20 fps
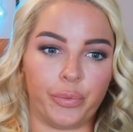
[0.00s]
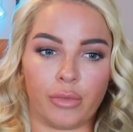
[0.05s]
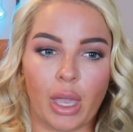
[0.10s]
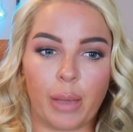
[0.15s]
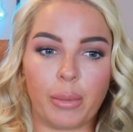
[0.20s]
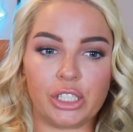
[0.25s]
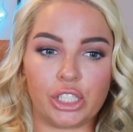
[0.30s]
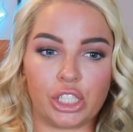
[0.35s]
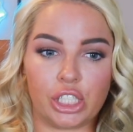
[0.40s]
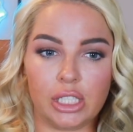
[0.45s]
I
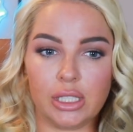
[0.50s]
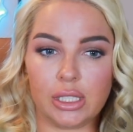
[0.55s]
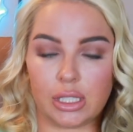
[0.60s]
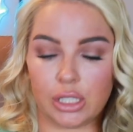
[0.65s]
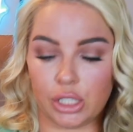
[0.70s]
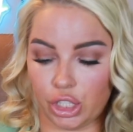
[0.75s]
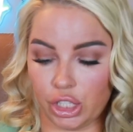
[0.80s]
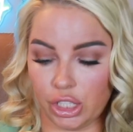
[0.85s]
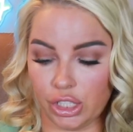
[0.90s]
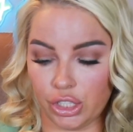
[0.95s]
mean,
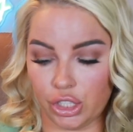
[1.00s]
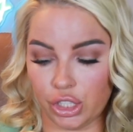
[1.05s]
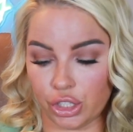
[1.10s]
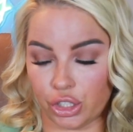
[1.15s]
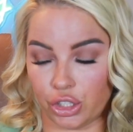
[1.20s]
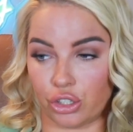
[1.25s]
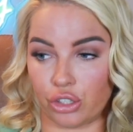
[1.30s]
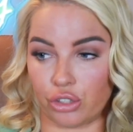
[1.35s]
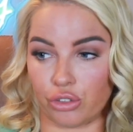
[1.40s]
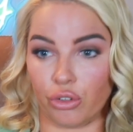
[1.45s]
she's
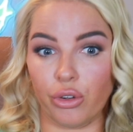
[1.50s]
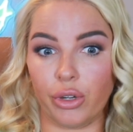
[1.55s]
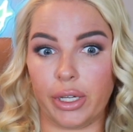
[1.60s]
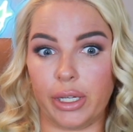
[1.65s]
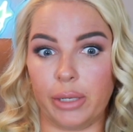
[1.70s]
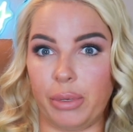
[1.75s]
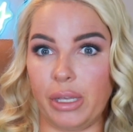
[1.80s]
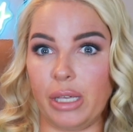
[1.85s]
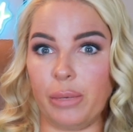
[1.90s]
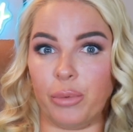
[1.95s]

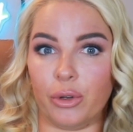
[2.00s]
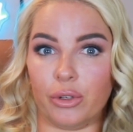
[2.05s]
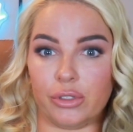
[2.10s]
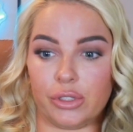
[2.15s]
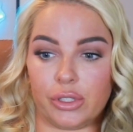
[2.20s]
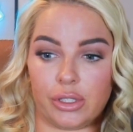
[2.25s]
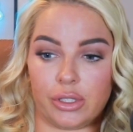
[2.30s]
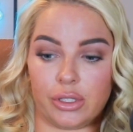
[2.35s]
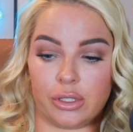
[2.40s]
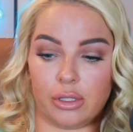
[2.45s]
destroyed
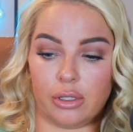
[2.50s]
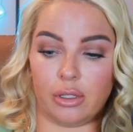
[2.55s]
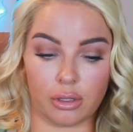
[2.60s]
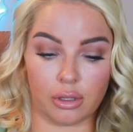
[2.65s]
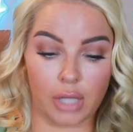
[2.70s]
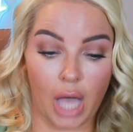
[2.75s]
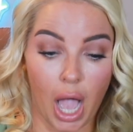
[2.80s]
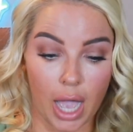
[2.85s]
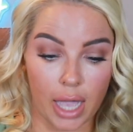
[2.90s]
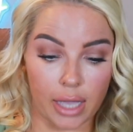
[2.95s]
people's
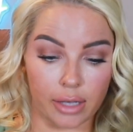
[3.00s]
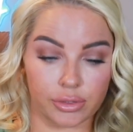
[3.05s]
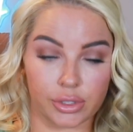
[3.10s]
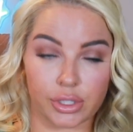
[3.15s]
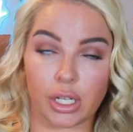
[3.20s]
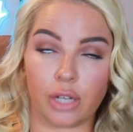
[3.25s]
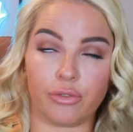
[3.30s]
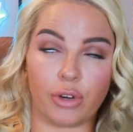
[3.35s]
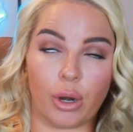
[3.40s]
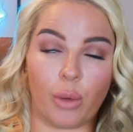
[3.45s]

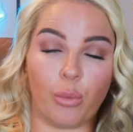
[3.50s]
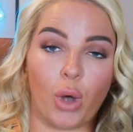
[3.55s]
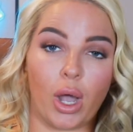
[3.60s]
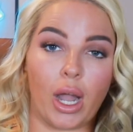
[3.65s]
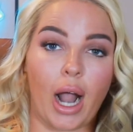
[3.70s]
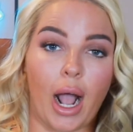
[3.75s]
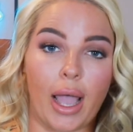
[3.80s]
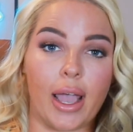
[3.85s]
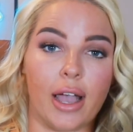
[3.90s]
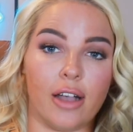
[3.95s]
lives from
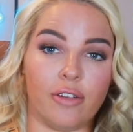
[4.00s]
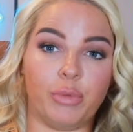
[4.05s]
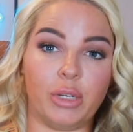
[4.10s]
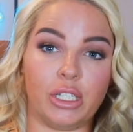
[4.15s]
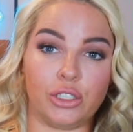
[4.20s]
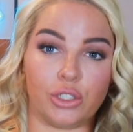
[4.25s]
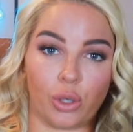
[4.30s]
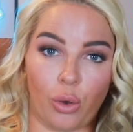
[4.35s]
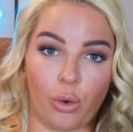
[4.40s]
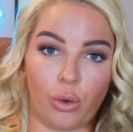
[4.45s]
what I have
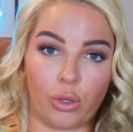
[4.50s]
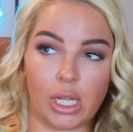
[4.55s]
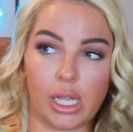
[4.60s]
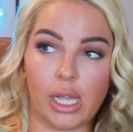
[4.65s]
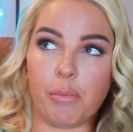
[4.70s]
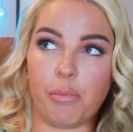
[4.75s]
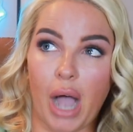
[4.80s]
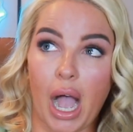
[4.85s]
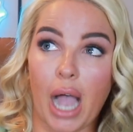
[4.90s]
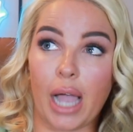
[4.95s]
been told
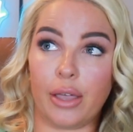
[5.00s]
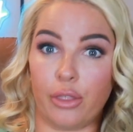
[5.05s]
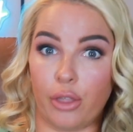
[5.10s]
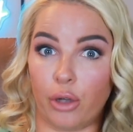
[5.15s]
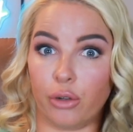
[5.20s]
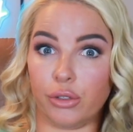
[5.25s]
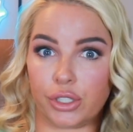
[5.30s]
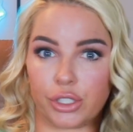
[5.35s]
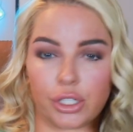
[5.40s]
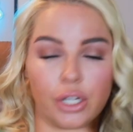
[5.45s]
by
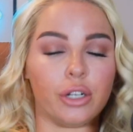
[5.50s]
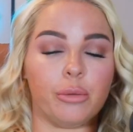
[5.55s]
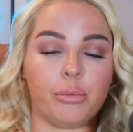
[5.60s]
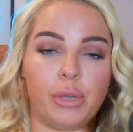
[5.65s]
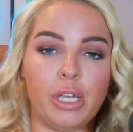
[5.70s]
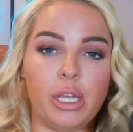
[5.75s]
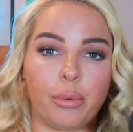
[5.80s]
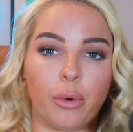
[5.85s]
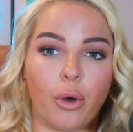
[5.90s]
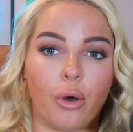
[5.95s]
those certain
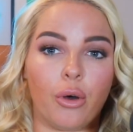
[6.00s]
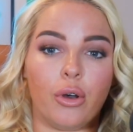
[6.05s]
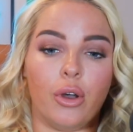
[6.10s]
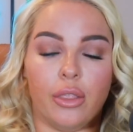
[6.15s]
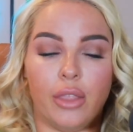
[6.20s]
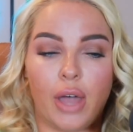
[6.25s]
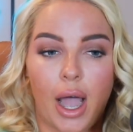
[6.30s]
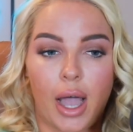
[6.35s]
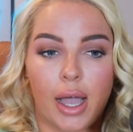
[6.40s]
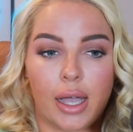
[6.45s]
people
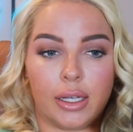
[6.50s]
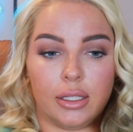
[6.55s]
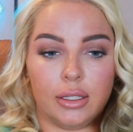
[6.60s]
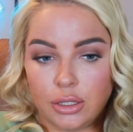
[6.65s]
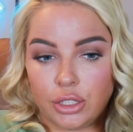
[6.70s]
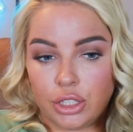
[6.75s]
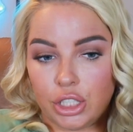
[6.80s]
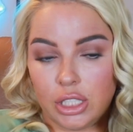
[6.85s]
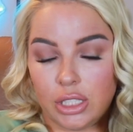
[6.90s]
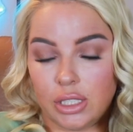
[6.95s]
that
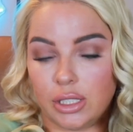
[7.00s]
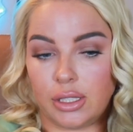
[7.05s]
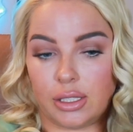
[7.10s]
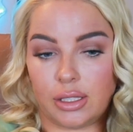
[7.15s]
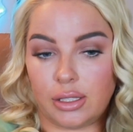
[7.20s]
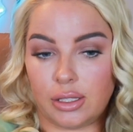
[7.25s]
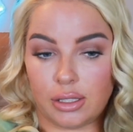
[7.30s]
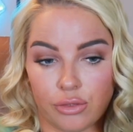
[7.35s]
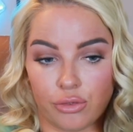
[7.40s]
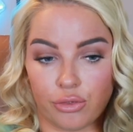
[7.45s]

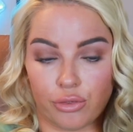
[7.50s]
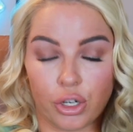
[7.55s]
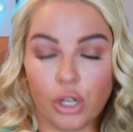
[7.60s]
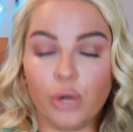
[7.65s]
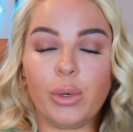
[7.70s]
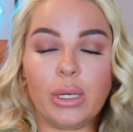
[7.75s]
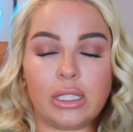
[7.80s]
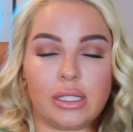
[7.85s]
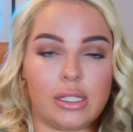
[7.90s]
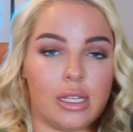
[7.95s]
she's
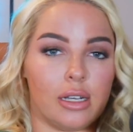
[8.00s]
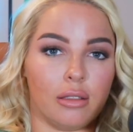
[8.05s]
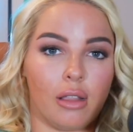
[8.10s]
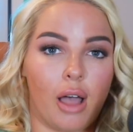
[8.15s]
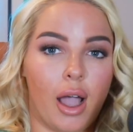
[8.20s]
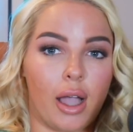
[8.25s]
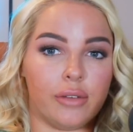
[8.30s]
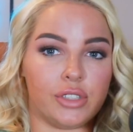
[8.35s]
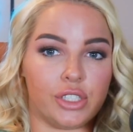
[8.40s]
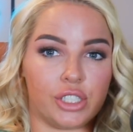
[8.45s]
ruined their
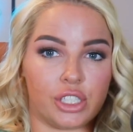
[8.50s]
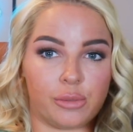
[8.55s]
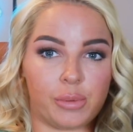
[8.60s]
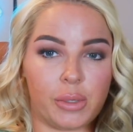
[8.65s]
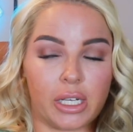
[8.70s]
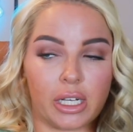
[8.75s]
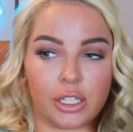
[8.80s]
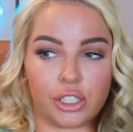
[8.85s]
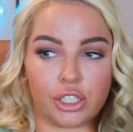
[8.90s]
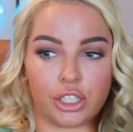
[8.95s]
lives just
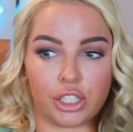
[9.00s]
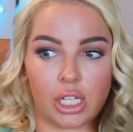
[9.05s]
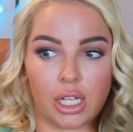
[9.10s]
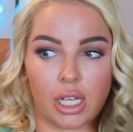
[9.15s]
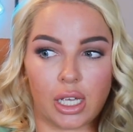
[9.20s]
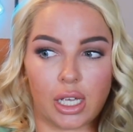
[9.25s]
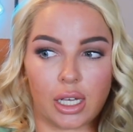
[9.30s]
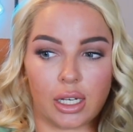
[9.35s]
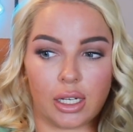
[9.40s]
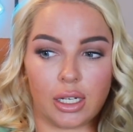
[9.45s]
because
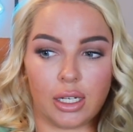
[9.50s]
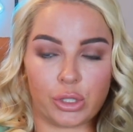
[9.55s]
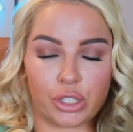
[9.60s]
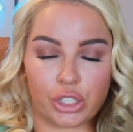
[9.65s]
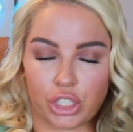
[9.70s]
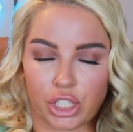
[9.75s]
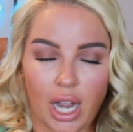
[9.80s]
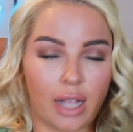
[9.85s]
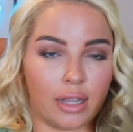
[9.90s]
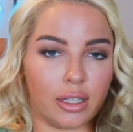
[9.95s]
she
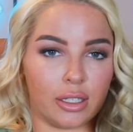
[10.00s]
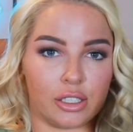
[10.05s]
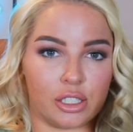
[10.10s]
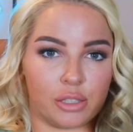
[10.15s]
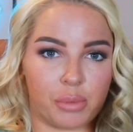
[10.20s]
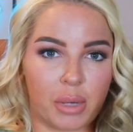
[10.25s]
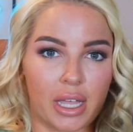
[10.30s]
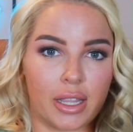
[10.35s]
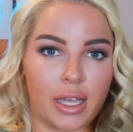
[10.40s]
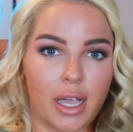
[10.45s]
was
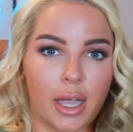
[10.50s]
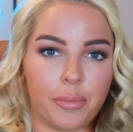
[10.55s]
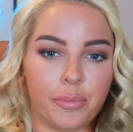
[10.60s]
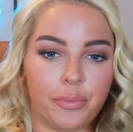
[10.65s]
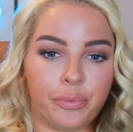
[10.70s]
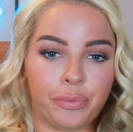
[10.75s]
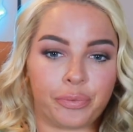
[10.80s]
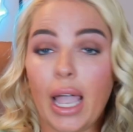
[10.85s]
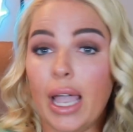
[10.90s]
challenged by them.